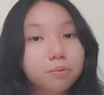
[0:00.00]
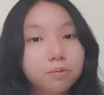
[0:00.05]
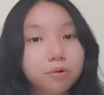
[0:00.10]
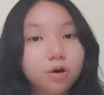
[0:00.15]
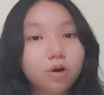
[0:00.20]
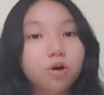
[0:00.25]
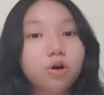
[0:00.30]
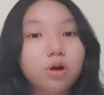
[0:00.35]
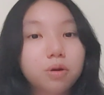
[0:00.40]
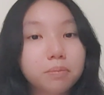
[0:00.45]

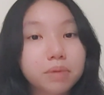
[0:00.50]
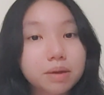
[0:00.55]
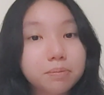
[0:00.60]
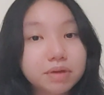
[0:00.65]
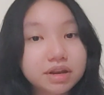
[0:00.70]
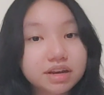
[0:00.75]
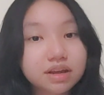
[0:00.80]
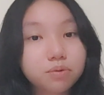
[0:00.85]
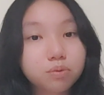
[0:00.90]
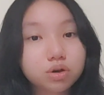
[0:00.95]
or maybe
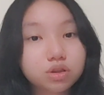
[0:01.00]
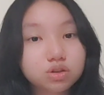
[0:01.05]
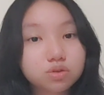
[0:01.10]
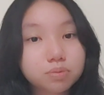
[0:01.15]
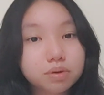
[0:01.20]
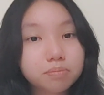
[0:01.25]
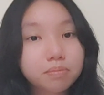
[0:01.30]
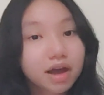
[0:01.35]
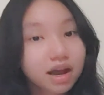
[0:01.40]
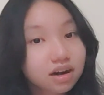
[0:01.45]
they want to be
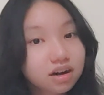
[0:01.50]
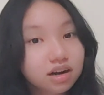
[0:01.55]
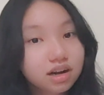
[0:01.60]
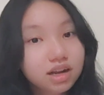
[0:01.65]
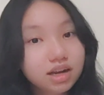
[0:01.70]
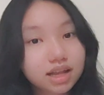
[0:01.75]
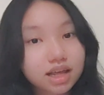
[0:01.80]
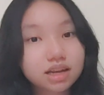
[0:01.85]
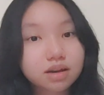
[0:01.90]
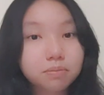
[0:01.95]
better
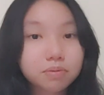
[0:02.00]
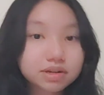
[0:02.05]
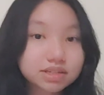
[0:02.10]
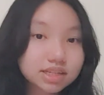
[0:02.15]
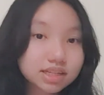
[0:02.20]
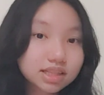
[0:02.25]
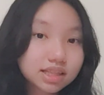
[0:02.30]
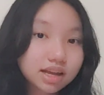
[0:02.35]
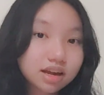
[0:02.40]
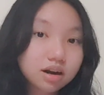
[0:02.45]
than the
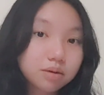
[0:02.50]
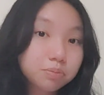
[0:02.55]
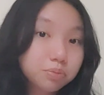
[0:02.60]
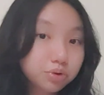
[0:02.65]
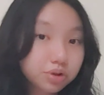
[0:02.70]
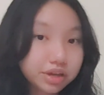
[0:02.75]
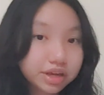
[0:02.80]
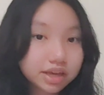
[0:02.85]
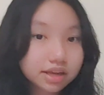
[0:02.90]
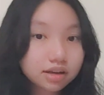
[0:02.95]
person they are
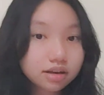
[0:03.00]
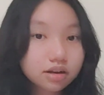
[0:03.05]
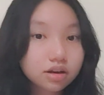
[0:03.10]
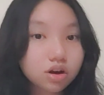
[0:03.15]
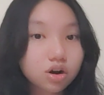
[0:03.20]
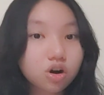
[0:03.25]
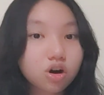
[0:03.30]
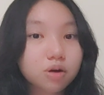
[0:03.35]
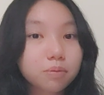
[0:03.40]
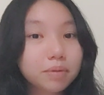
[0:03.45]
bullying,
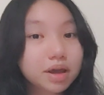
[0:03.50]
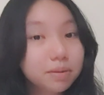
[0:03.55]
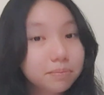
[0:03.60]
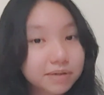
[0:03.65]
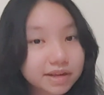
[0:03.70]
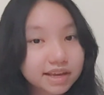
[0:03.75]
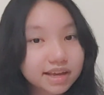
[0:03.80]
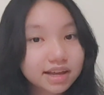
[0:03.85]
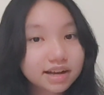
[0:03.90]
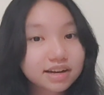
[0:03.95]
or
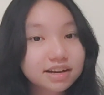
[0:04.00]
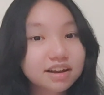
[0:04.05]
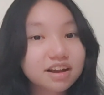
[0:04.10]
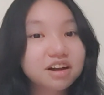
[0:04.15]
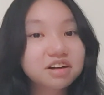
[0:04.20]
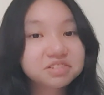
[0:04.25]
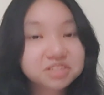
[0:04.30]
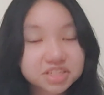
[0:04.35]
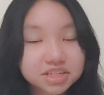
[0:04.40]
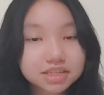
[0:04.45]
maybe they
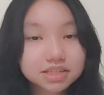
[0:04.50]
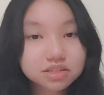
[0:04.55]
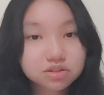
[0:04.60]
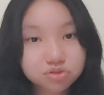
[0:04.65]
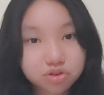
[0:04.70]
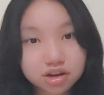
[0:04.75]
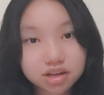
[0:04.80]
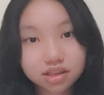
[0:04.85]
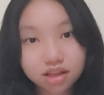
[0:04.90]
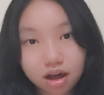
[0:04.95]
are just
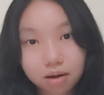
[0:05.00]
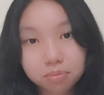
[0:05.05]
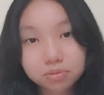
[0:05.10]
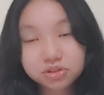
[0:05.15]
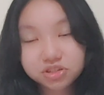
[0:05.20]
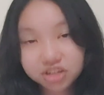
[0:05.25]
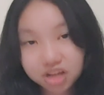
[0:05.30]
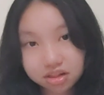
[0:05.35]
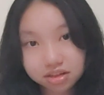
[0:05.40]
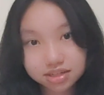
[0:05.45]
straight up
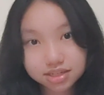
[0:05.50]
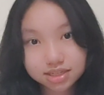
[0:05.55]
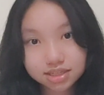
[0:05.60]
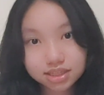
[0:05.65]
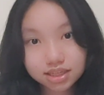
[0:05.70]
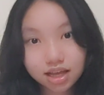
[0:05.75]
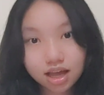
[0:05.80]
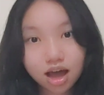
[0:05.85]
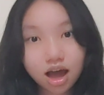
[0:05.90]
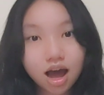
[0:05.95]
jealous.
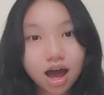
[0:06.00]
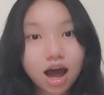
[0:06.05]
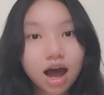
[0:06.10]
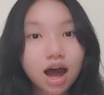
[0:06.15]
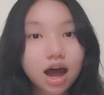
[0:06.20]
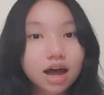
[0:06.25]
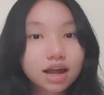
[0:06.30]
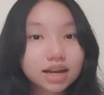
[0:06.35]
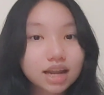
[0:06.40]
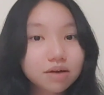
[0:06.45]

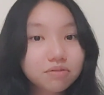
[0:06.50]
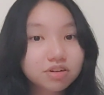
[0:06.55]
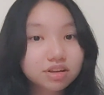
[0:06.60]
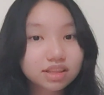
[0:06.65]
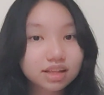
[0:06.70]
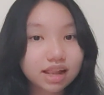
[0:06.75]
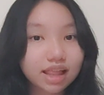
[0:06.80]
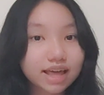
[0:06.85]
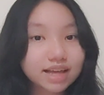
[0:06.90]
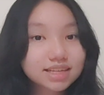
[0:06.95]

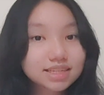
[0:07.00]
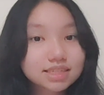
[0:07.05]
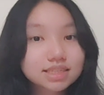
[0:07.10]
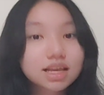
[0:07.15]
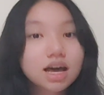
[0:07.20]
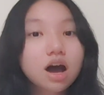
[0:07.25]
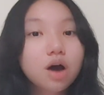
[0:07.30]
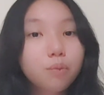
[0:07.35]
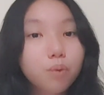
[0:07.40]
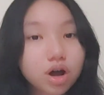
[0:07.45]
Nevertheless,
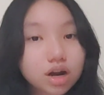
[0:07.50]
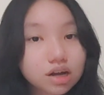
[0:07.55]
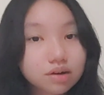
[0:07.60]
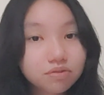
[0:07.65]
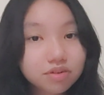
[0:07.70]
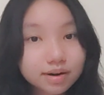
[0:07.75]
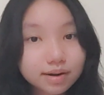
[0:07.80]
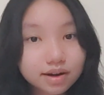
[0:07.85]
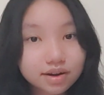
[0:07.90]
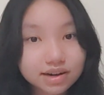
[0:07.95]

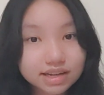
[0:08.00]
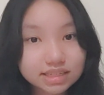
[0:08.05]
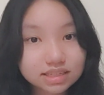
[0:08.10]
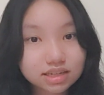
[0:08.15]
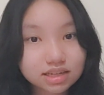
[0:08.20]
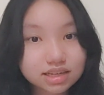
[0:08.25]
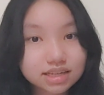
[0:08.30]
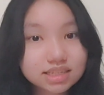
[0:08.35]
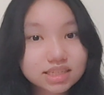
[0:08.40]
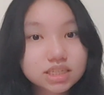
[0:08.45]
whatever the reason
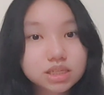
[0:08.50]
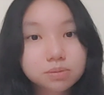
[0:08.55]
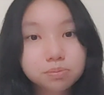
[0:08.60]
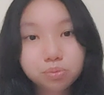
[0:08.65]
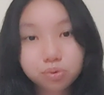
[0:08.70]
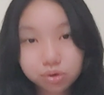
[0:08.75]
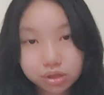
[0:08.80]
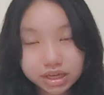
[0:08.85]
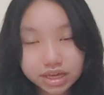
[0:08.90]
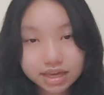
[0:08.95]
is,
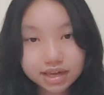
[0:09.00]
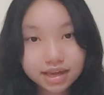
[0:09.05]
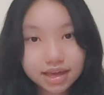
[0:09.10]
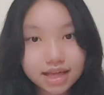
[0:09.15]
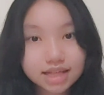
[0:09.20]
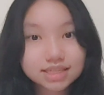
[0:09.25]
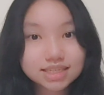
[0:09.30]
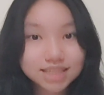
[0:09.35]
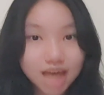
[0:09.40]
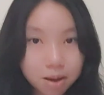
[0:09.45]
bullying
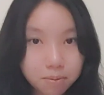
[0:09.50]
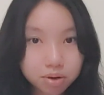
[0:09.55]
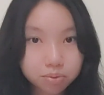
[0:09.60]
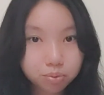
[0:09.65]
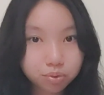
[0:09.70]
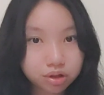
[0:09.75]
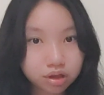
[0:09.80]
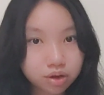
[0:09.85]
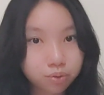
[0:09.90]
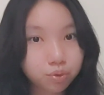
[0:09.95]
and
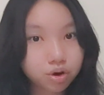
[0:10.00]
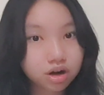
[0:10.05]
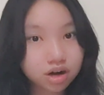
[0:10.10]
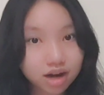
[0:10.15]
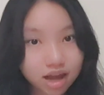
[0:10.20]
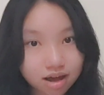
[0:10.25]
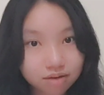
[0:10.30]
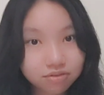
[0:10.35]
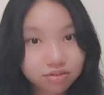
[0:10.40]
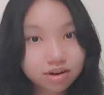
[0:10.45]
cyberbullying will
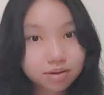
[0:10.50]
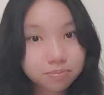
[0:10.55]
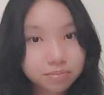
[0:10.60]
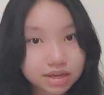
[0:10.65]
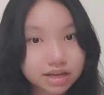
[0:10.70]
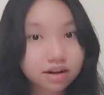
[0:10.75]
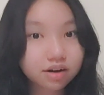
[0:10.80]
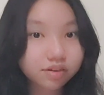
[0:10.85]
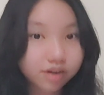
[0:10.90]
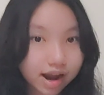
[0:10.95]
never be
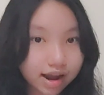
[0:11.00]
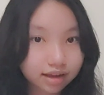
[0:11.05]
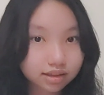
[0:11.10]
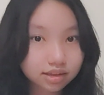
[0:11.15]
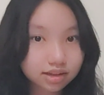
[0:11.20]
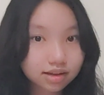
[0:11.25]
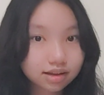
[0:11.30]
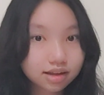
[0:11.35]
correct.